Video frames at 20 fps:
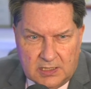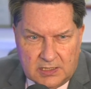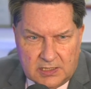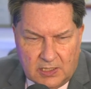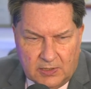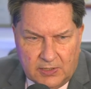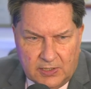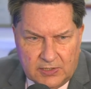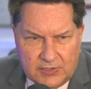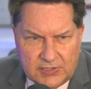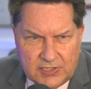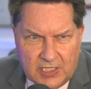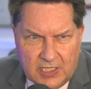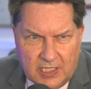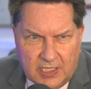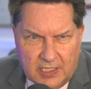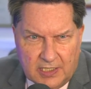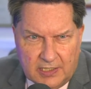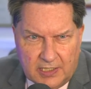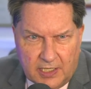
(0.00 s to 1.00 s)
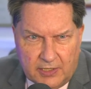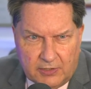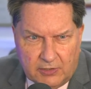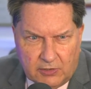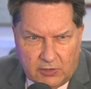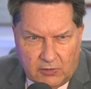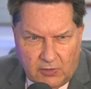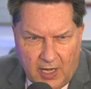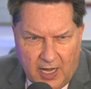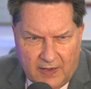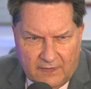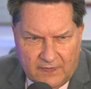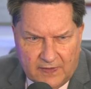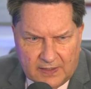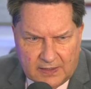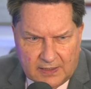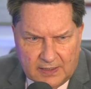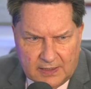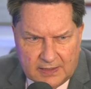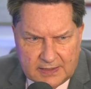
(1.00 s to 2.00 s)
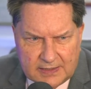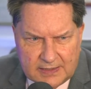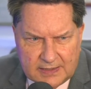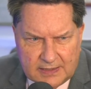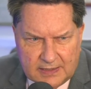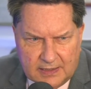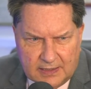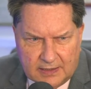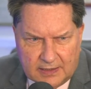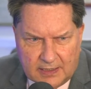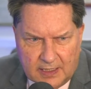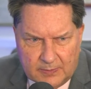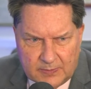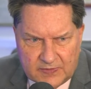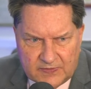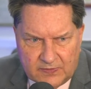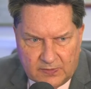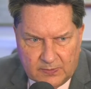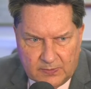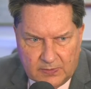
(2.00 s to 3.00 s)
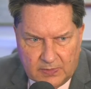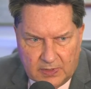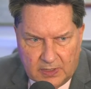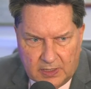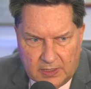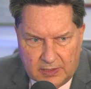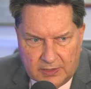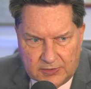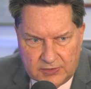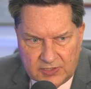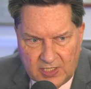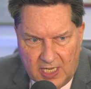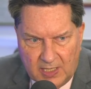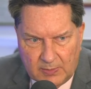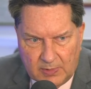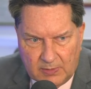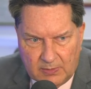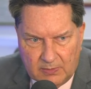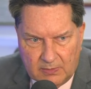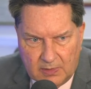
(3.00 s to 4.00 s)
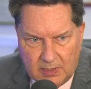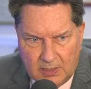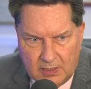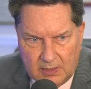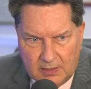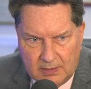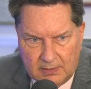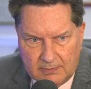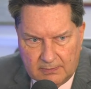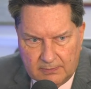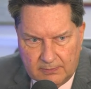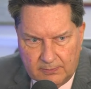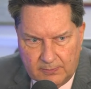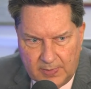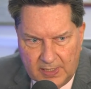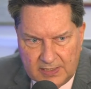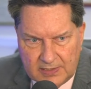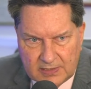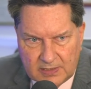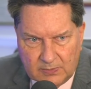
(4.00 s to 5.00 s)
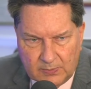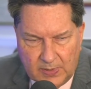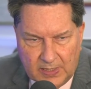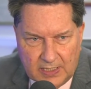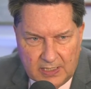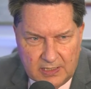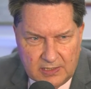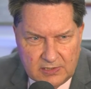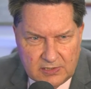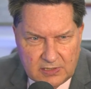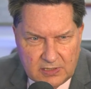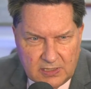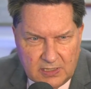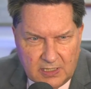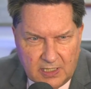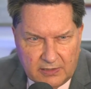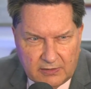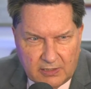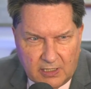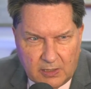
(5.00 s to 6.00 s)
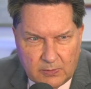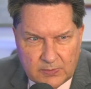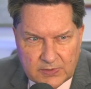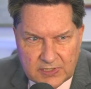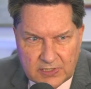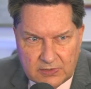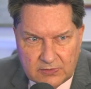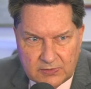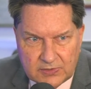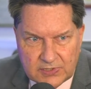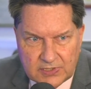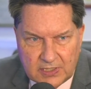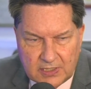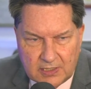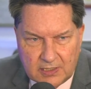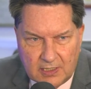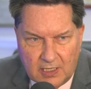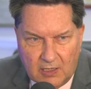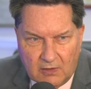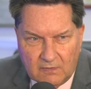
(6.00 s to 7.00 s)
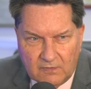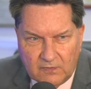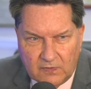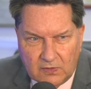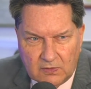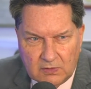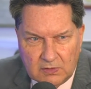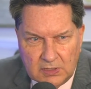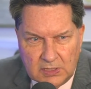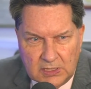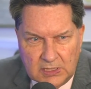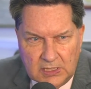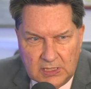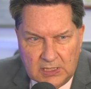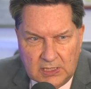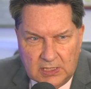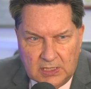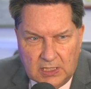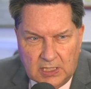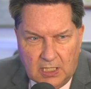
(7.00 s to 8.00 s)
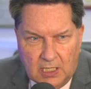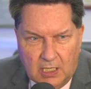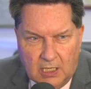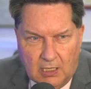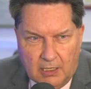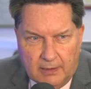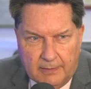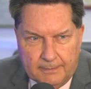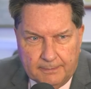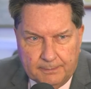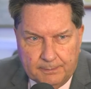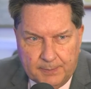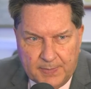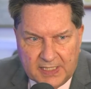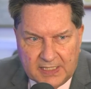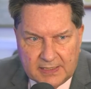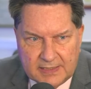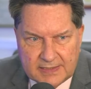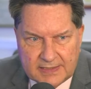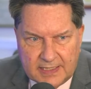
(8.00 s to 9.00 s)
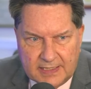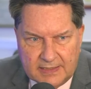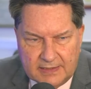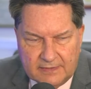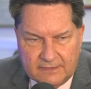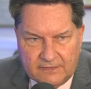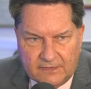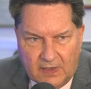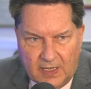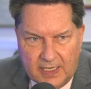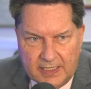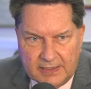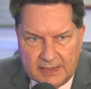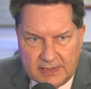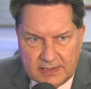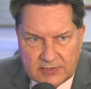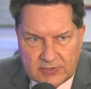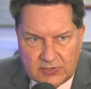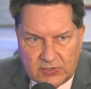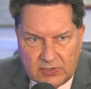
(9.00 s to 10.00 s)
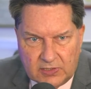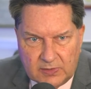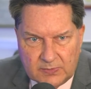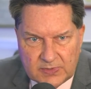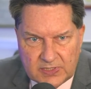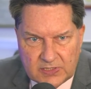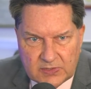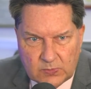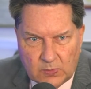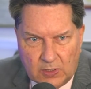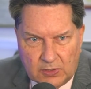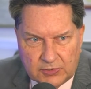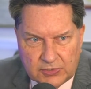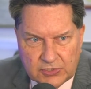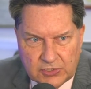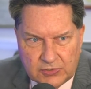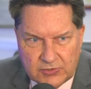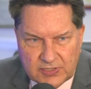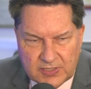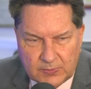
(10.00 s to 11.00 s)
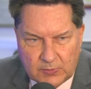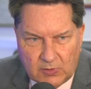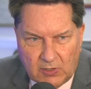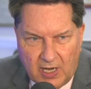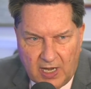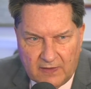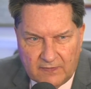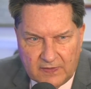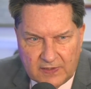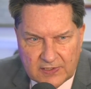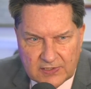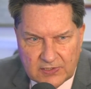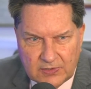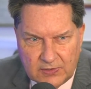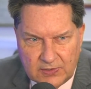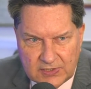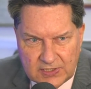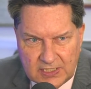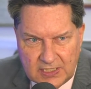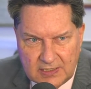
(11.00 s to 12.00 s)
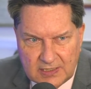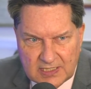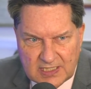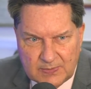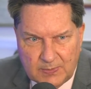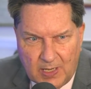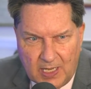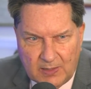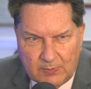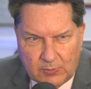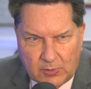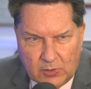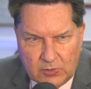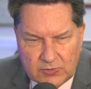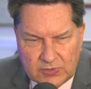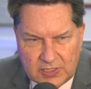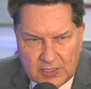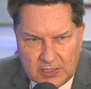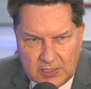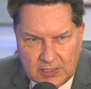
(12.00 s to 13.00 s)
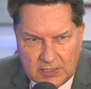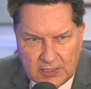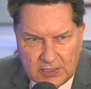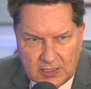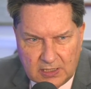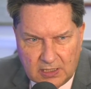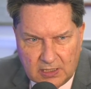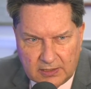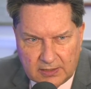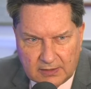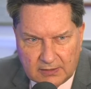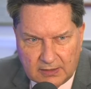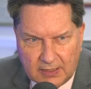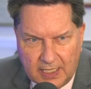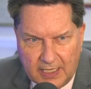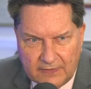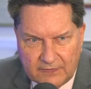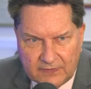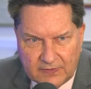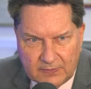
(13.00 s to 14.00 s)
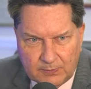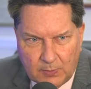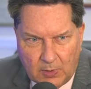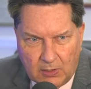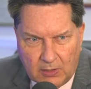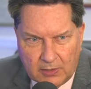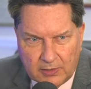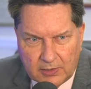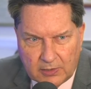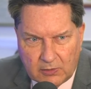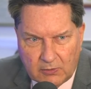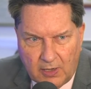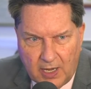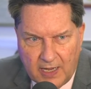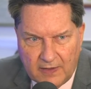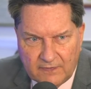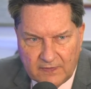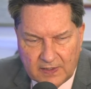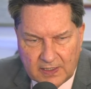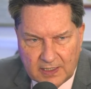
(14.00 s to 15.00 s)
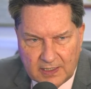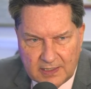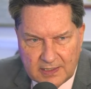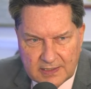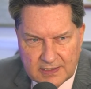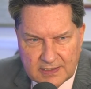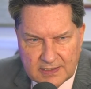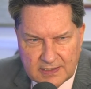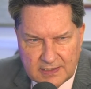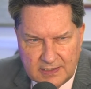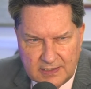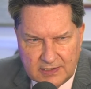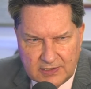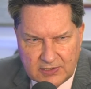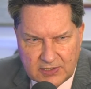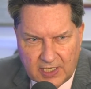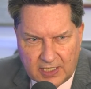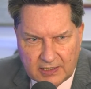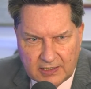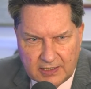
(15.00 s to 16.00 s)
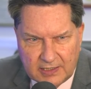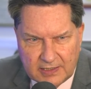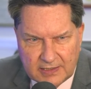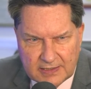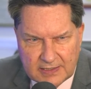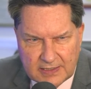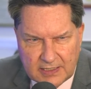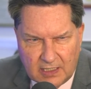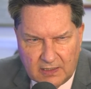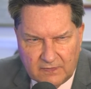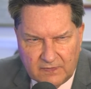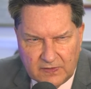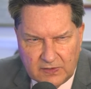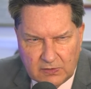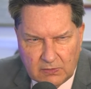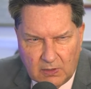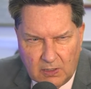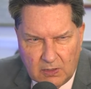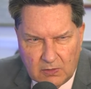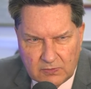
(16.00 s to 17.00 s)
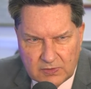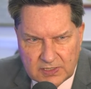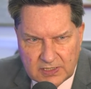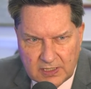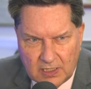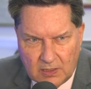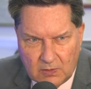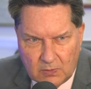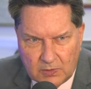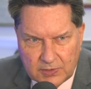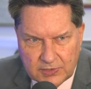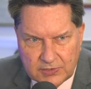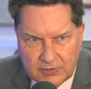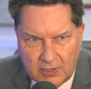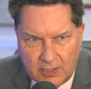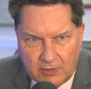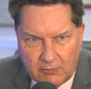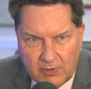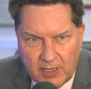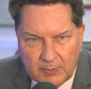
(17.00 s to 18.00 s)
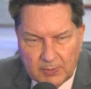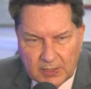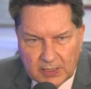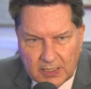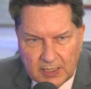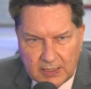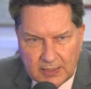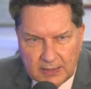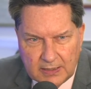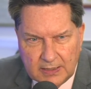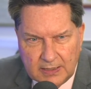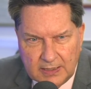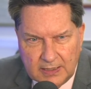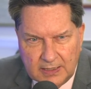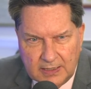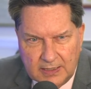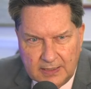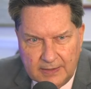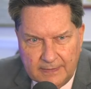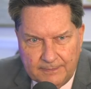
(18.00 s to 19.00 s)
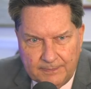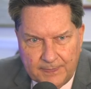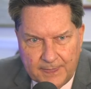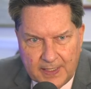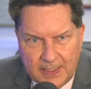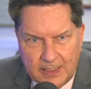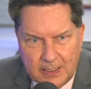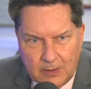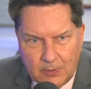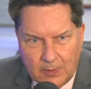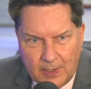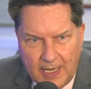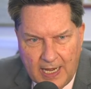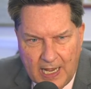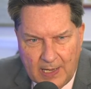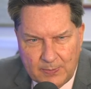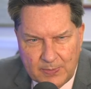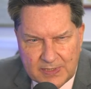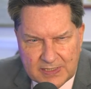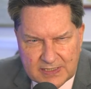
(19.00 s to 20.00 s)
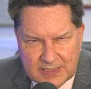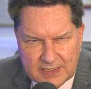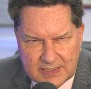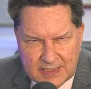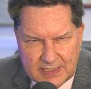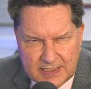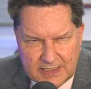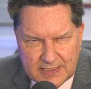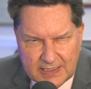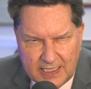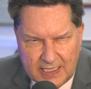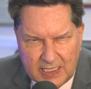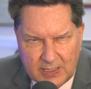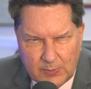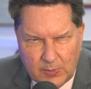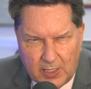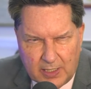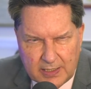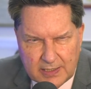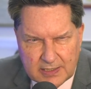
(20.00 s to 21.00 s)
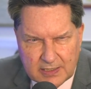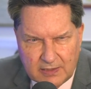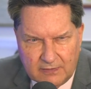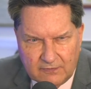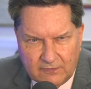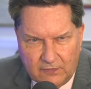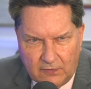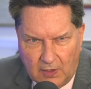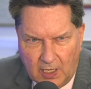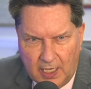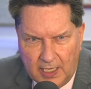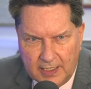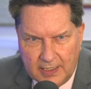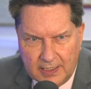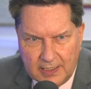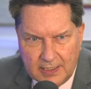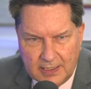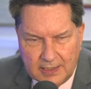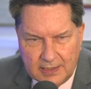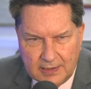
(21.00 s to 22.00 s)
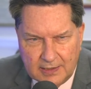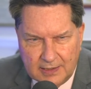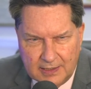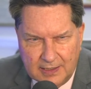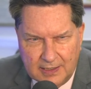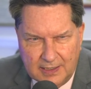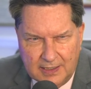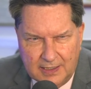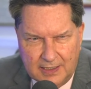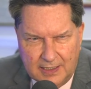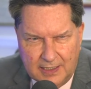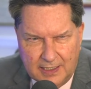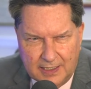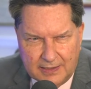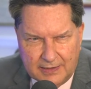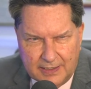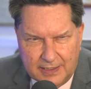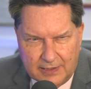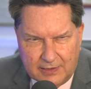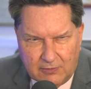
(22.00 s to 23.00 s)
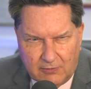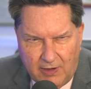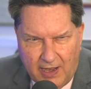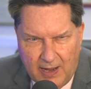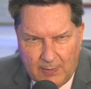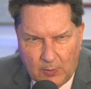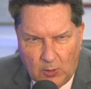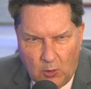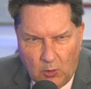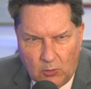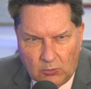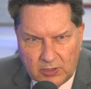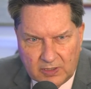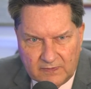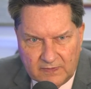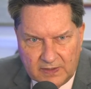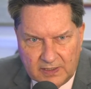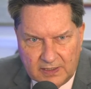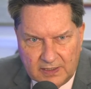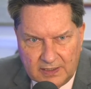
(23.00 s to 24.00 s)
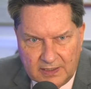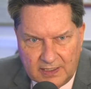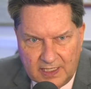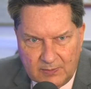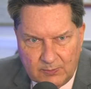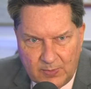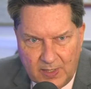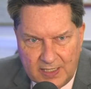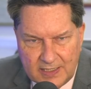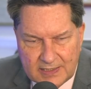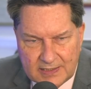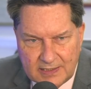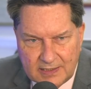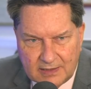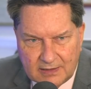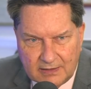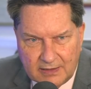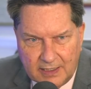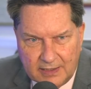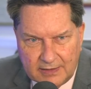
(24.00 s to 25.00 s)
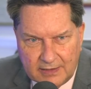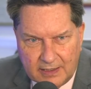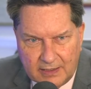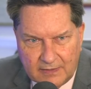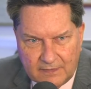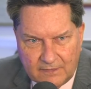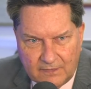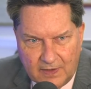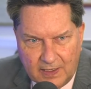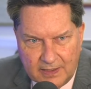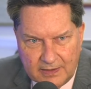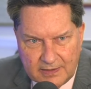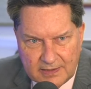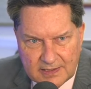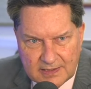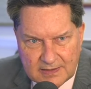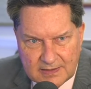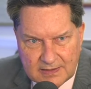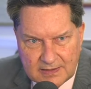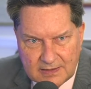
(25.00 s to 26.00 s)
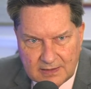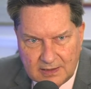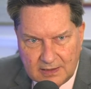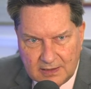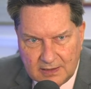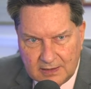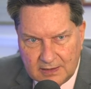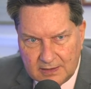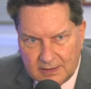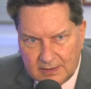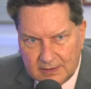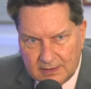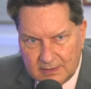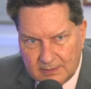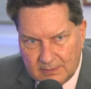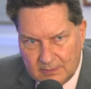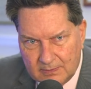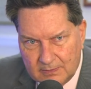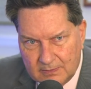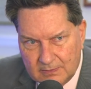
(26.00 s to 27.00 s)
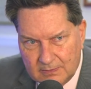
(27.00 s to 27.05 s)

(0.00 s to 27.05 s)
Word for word: So here's a, another graphic that uh, comes from uh, the JAMA um, patient page. I thought it was interesting and helpful um, because they define these terms as well as show some graphics. So you see the spike protein on the left part of the graphic and it's injecting itself into a host cell where it's trying to replicate. And what happens is these antibodies come flying in and they grab a hold of it and they basically identify this, uh,